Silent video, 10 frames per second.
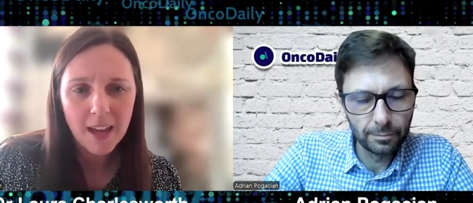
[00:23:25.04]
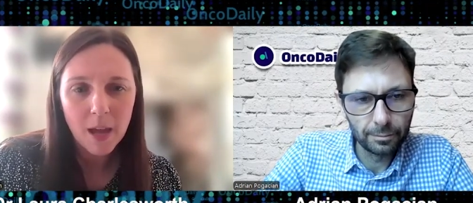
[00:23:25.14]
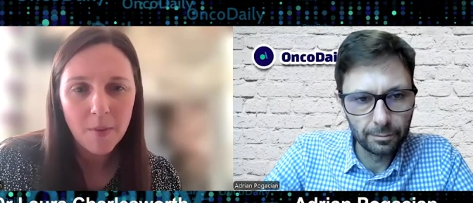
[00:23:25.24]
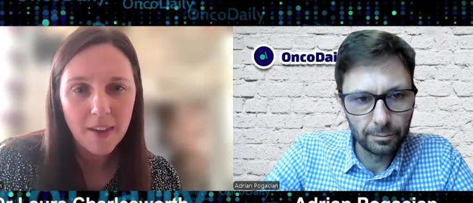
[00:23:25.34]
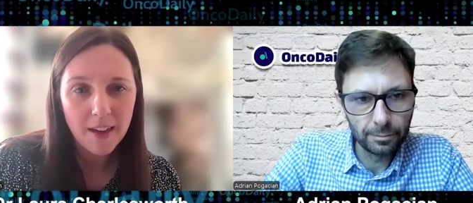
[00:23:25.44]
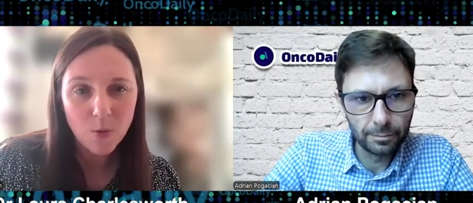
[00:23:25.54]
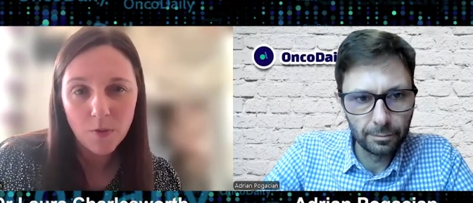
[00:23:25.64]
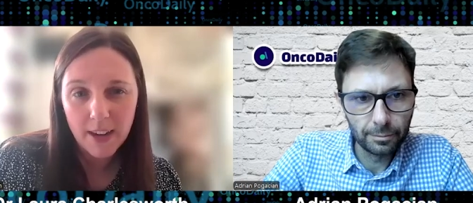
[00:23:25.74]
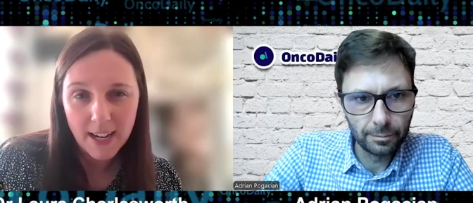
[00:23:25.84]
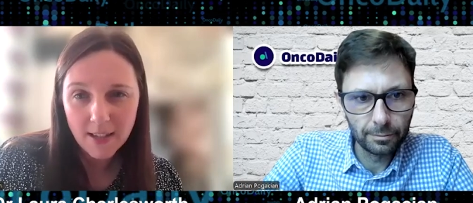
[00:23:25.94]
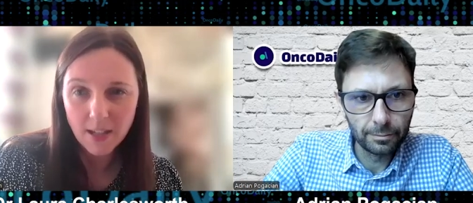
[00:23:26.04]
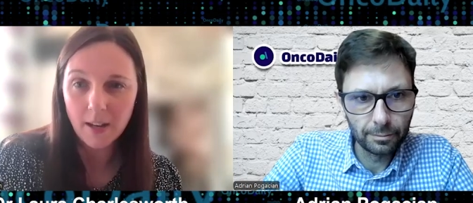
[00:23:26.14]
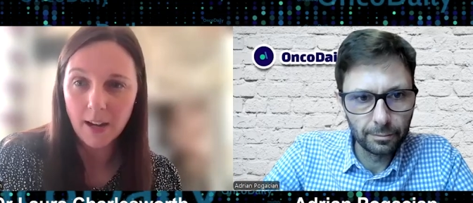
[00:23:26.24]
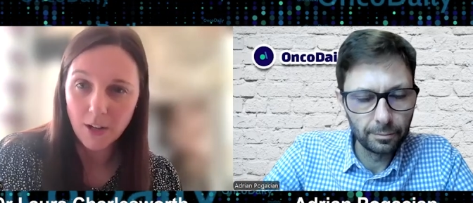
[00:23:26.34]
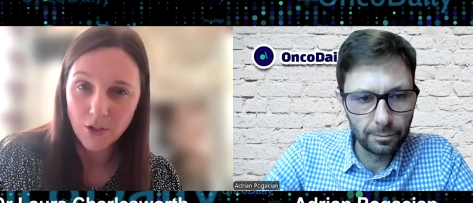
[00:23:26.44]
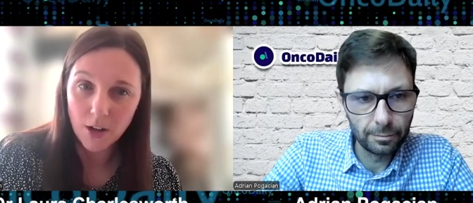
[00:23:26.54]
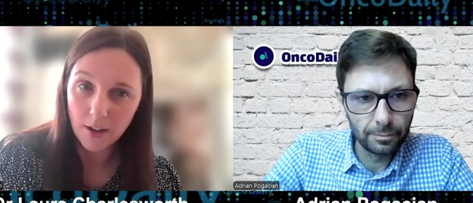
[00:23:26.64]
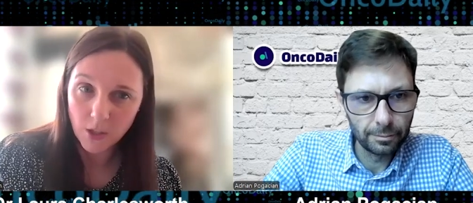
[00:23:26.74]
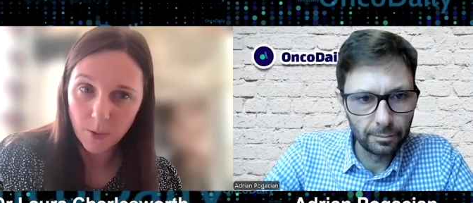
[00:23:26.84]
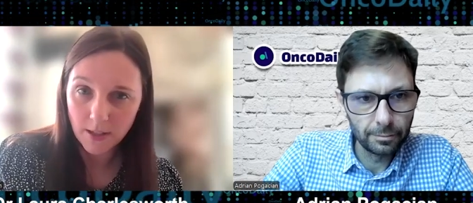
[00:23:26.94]
Speaker 1: came in their sort of late teenage
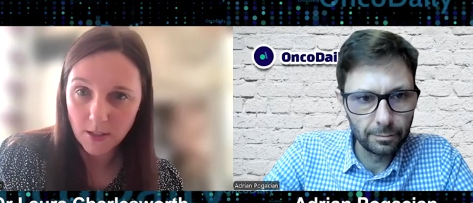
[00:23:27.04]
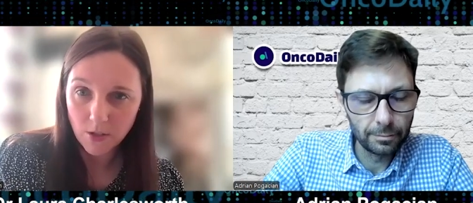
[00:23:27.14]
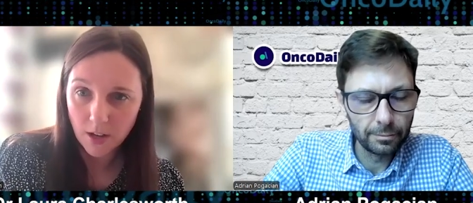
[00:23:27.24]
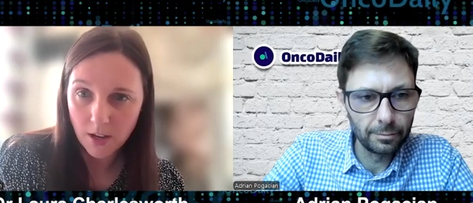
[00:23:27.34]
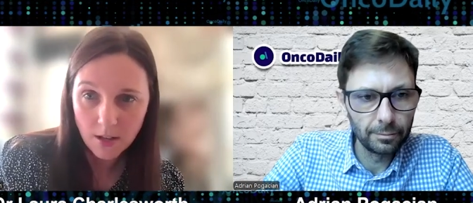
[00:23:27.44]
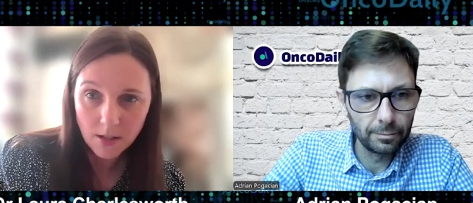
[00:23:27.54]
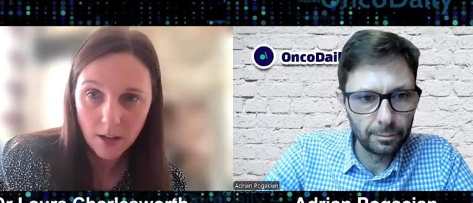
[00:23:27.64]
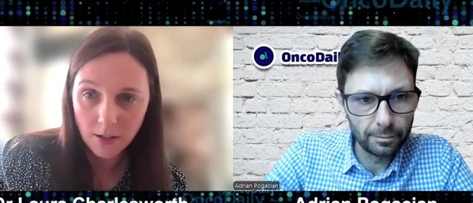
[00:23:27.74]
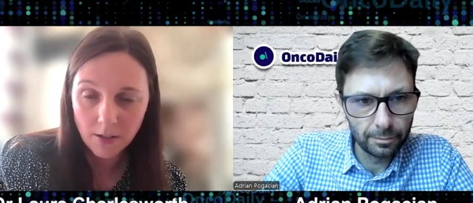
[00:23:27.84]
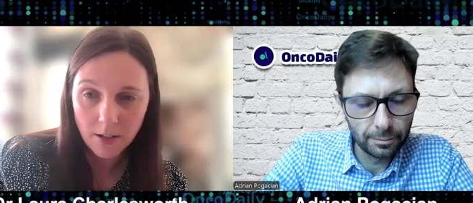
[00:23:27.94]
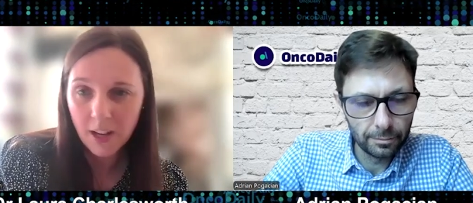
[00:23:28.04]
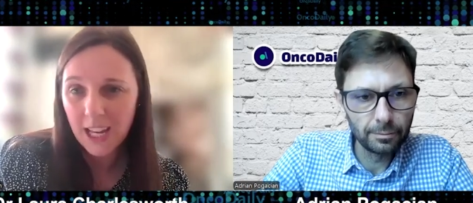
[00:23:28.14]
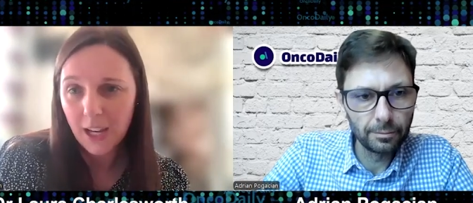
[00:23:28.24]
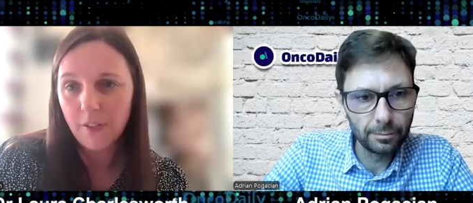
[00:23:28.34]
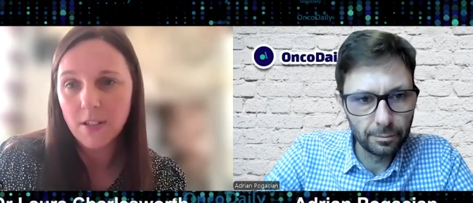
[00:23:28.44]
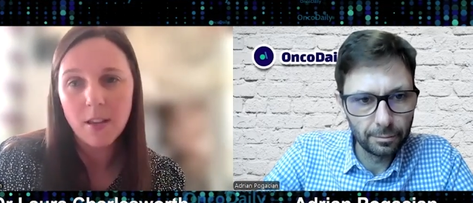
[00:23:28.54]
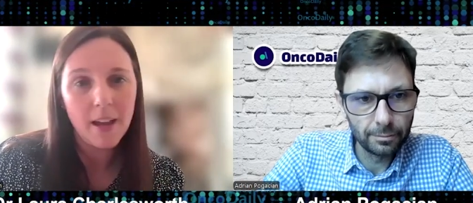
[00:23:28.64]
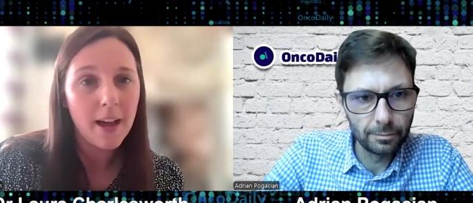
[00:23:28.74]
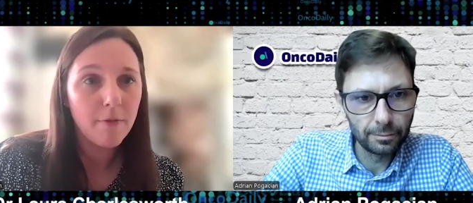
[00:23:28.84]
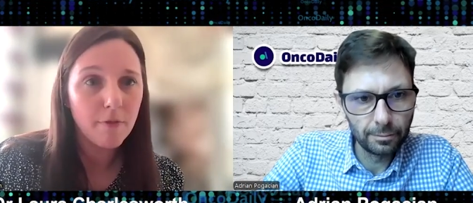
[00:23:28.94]
early 20s years and if i said
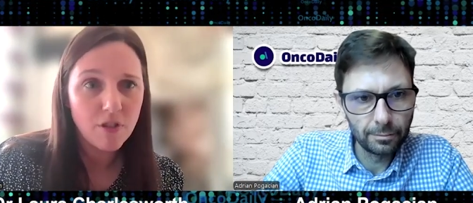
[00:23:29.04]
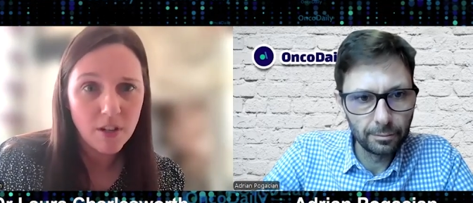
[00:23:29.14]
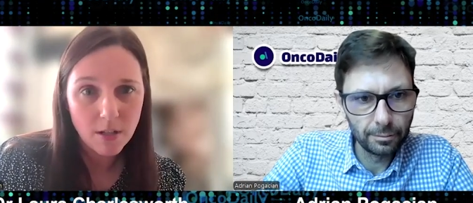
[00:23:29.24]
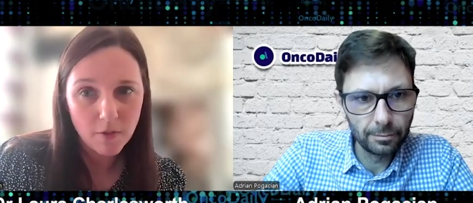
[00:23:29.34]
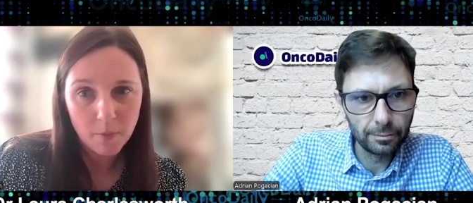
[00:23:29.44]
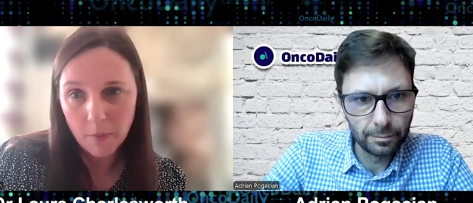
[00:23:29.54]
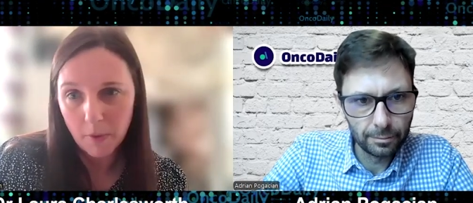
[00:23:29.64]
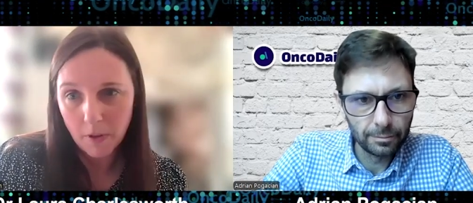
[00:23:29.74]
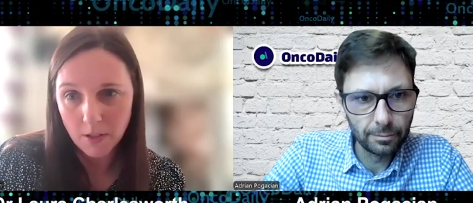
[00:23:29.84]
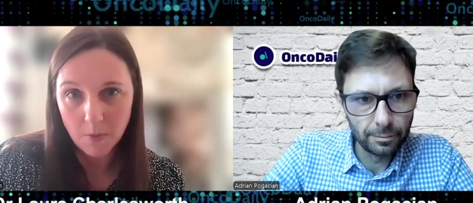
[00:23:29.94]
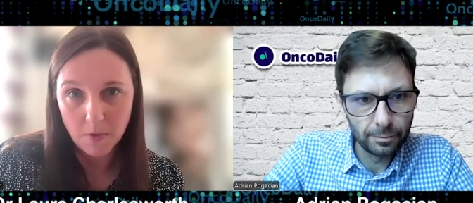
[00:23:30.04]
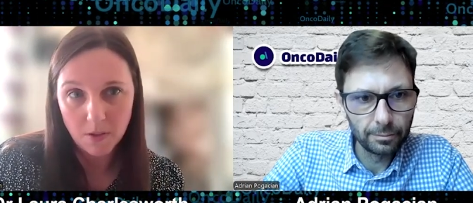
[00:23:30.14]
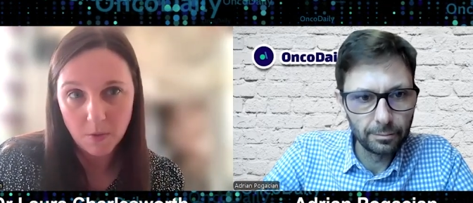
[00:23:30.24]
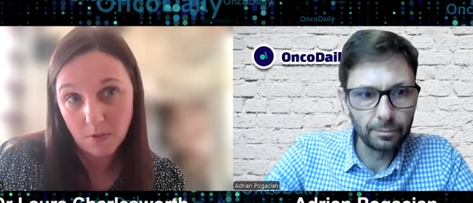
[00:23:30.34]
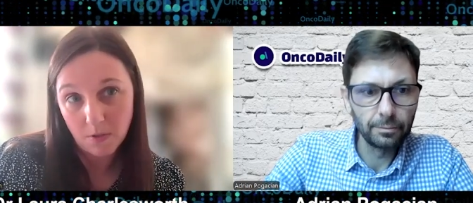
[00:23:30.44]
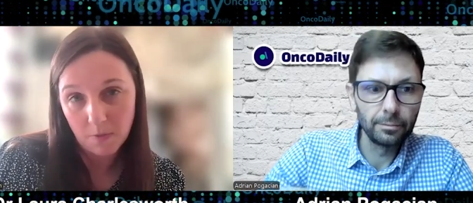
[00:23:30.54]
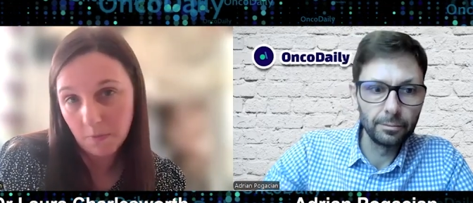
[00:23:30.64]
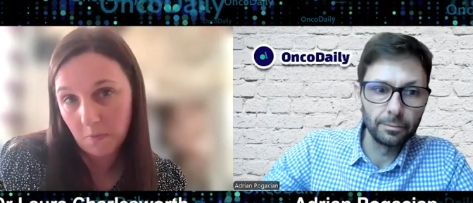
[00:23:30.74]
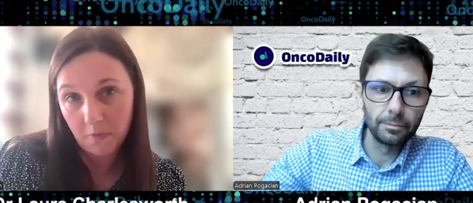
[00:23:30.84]
the average age of my participants was